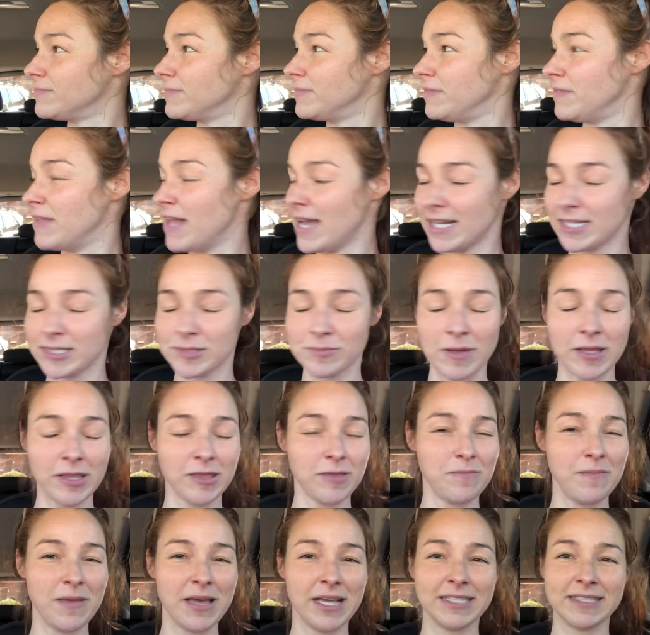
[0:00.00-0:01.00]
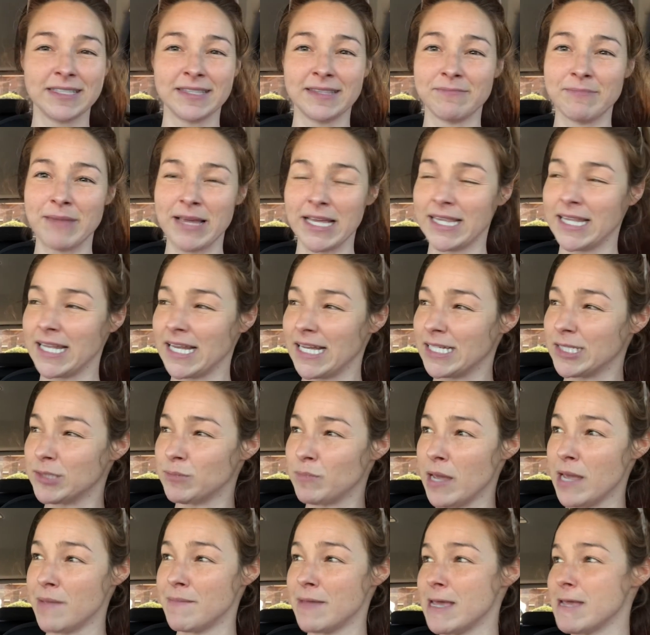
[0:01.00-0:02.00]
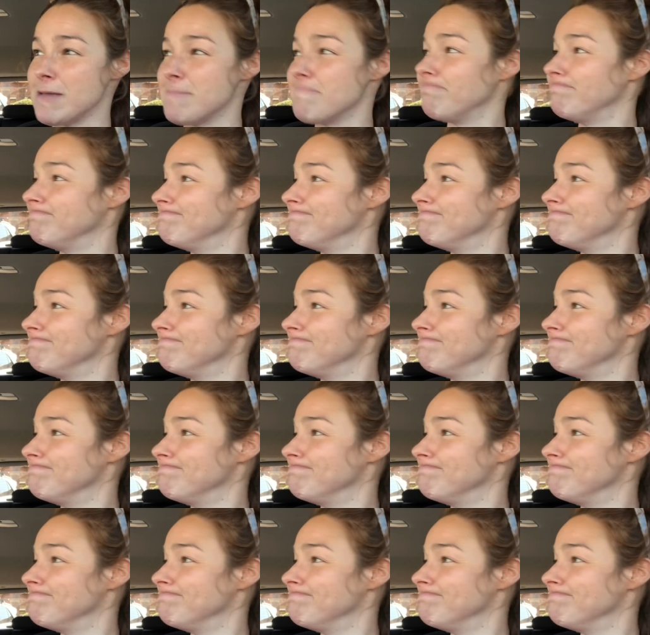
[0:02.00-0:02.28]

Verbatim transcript: next month, make the next payment.